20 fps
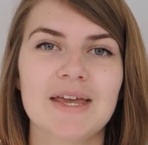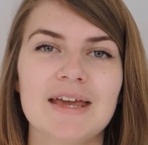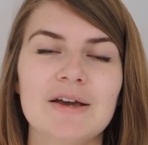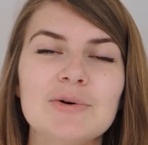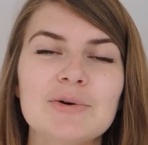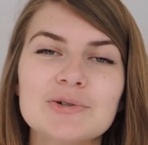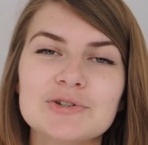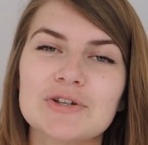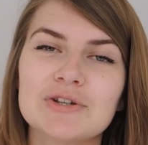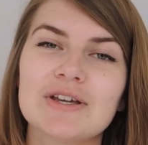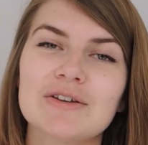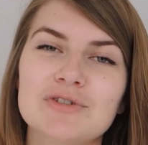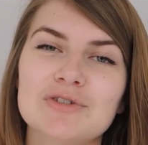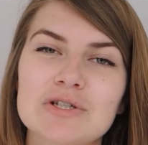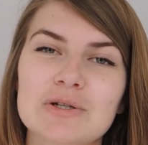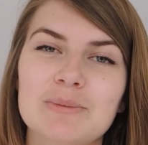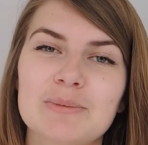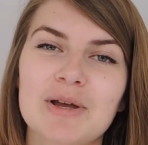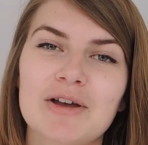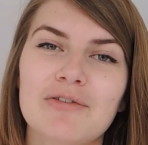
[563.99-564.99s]
It also
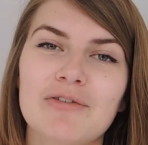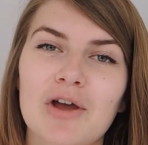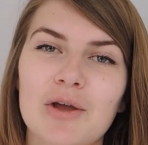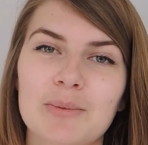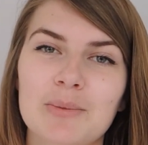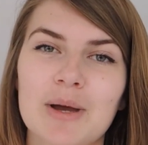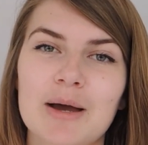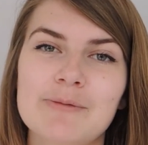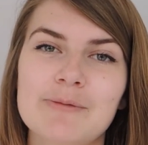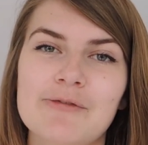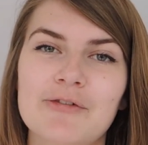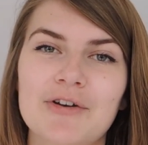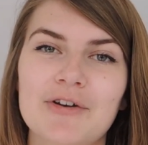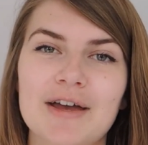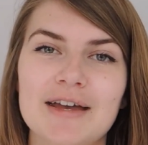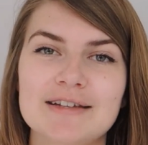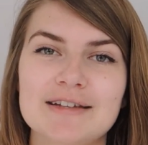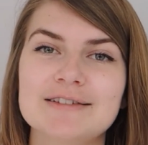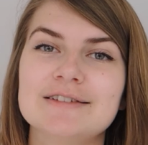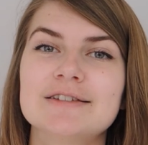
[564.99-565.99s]
gives you a bit of home
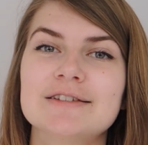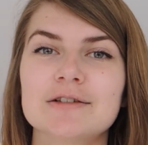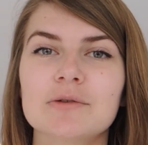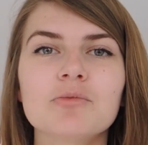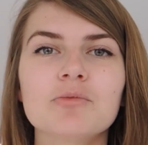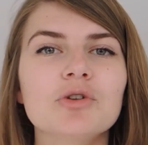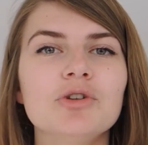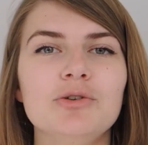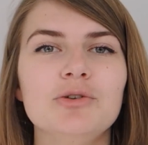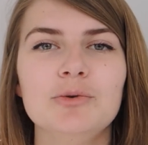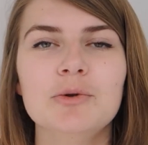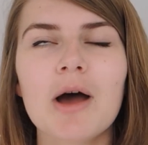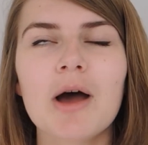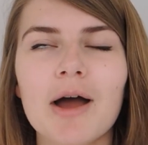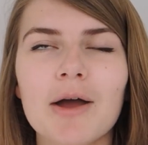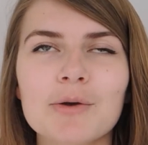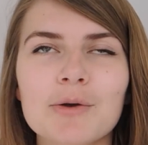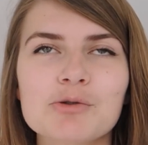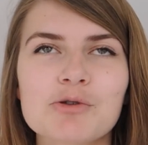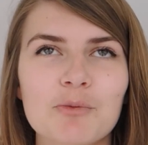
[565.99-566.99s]
comfort, as it's someone you
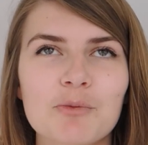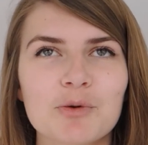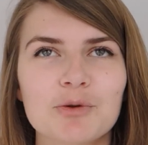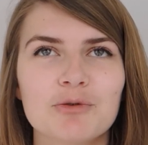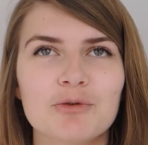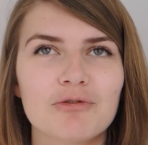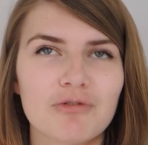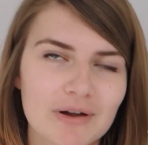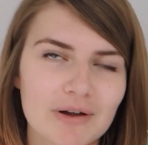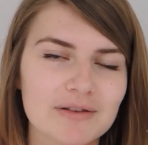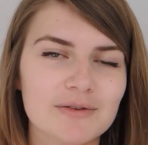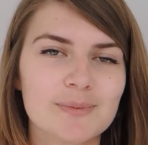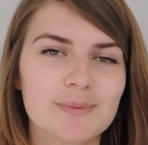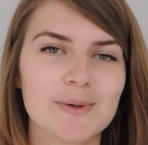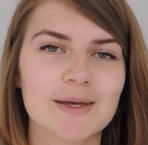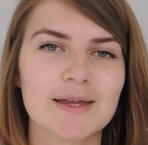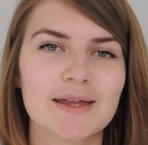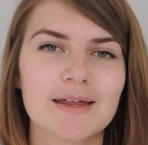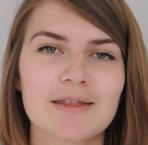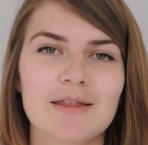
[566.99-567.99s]
know, someone you're
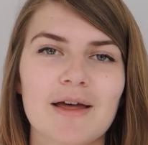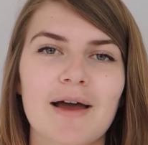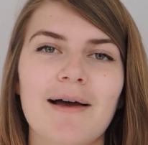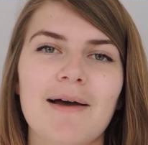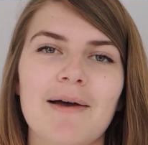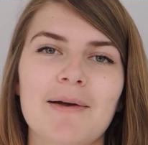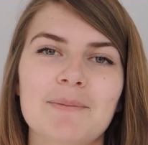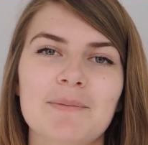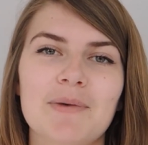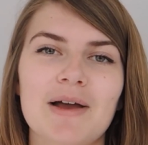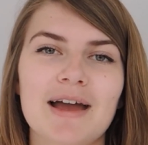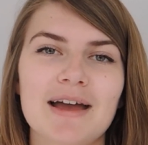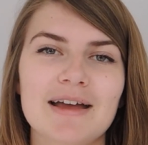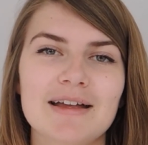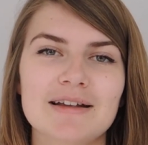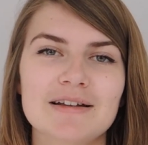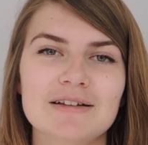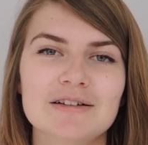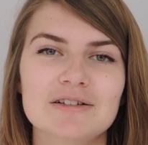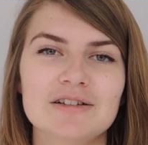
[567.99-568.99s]
friends with,
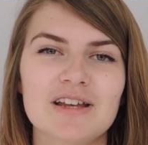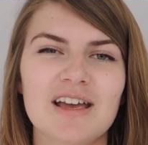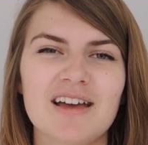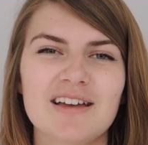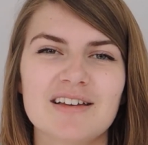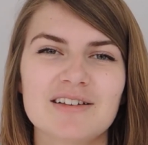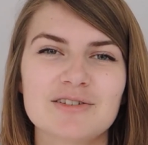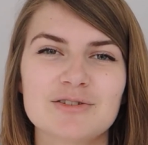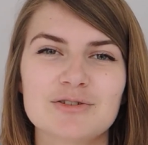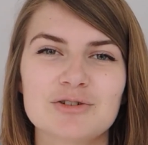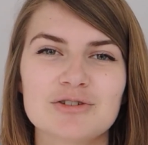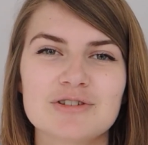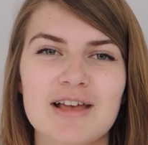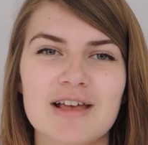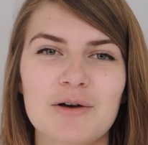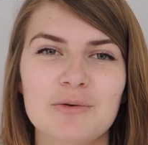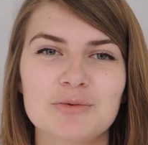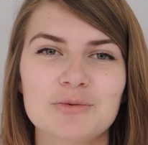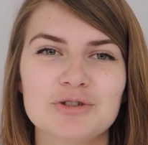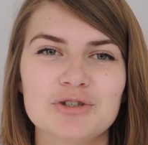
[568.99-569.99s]
and yeah, it just
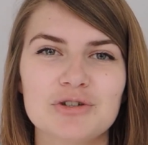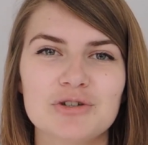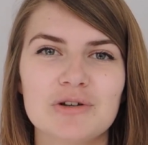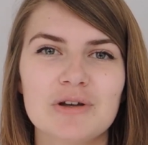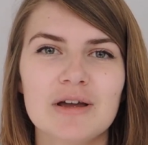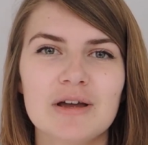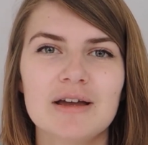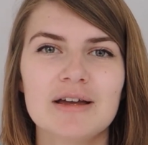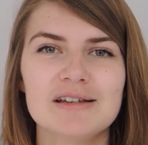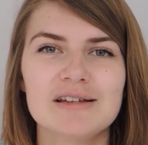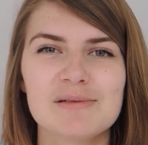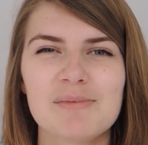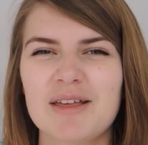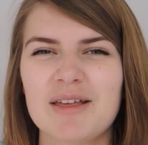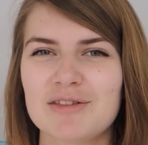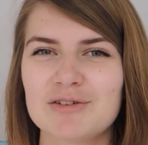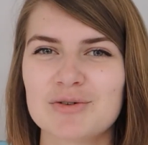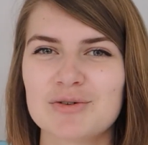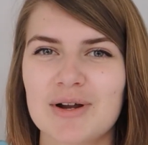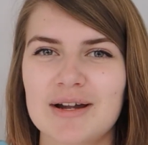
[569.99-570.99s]
helps you to
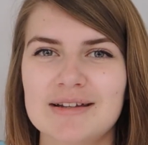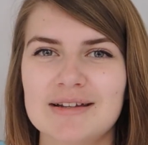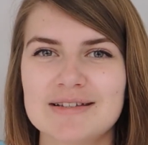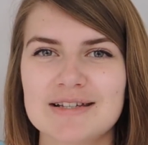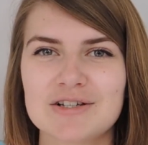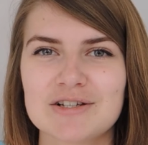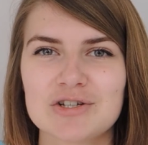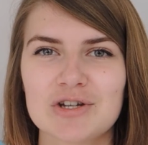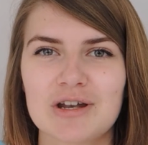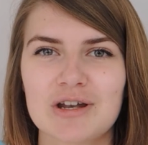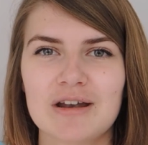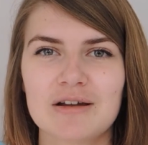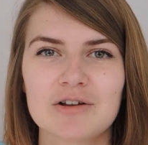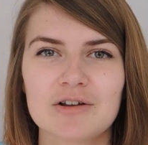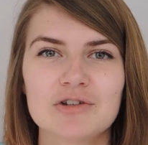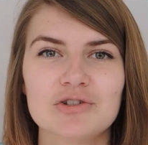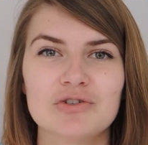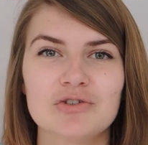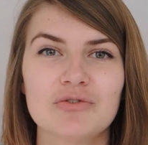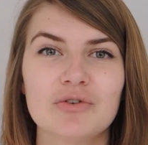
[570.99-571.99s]
make the transition
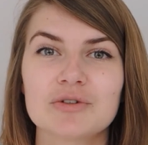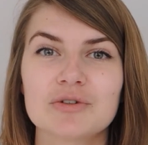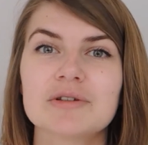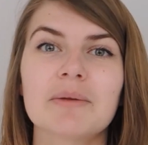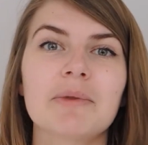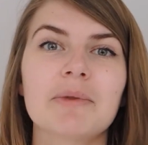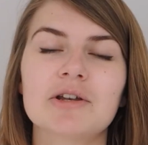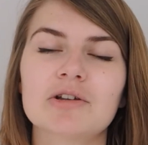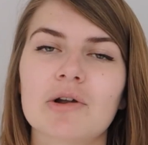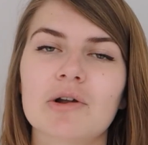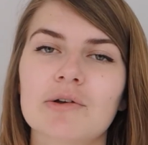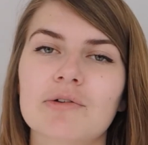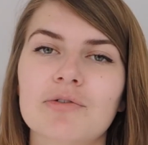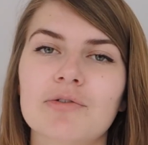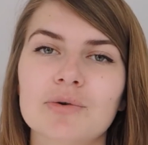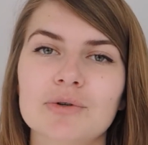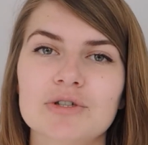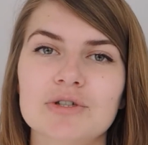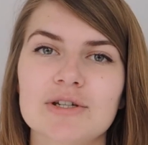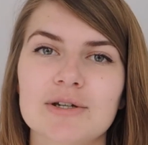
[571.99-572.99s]
because you've got something to look
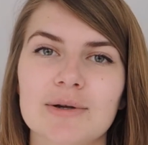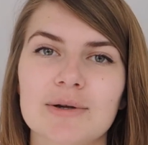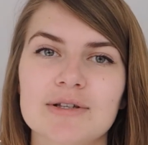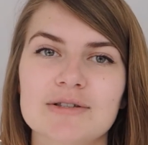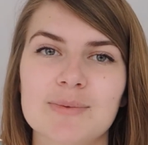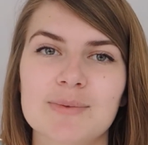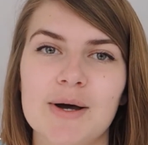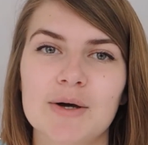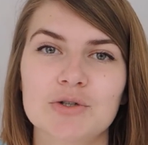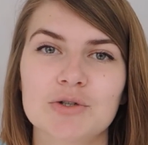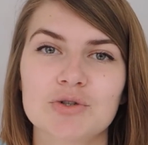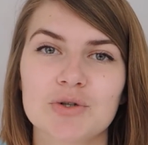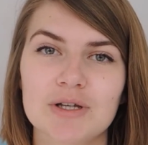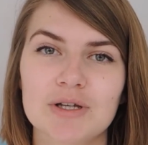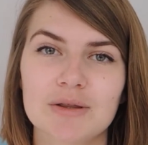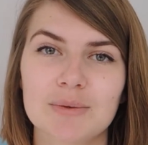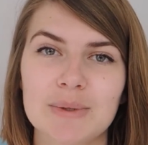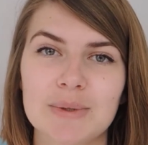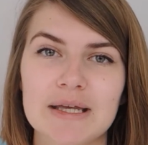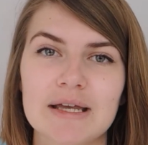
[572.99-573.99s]
forward to as well
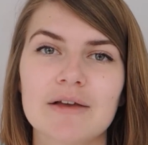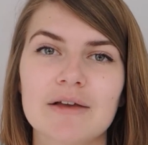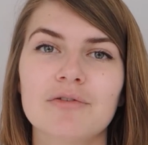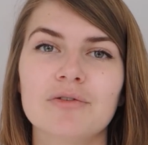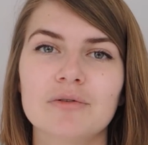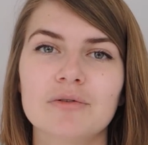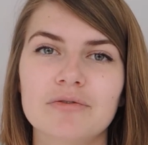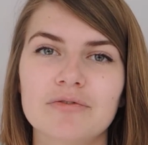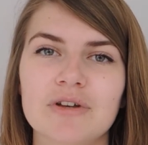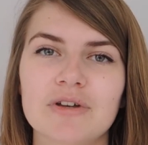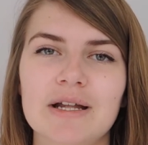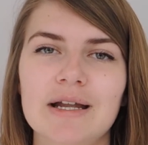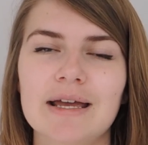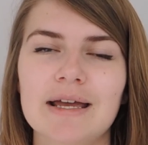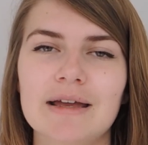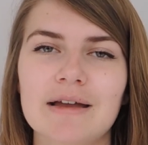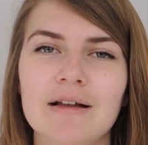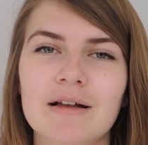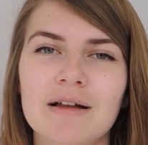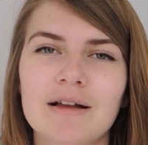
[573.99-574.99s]
during the week if you're
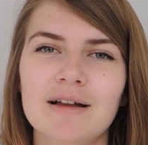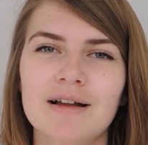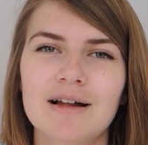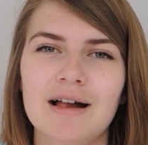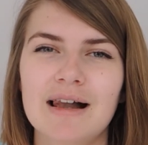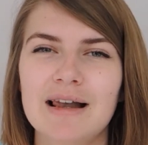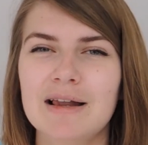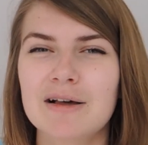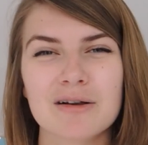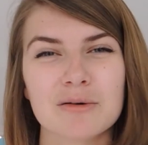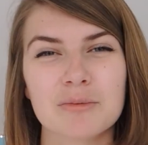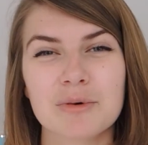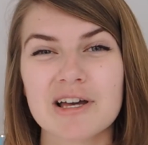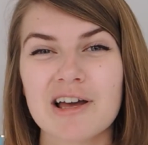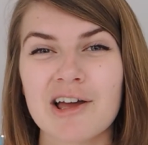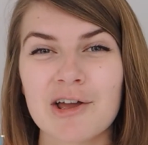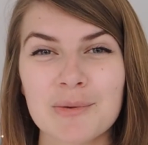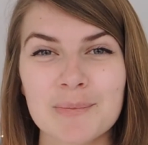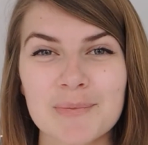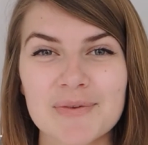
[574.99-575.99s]
feeling a little
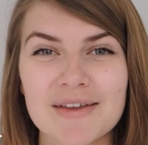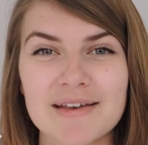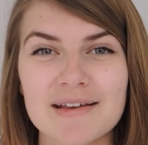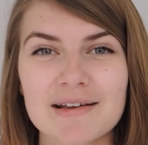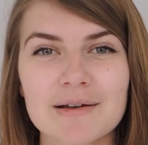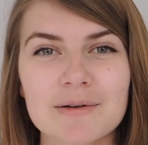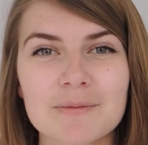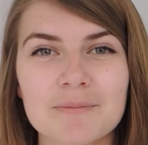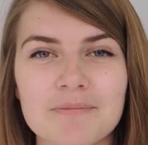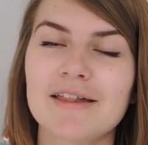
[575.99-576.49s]
bit homesick.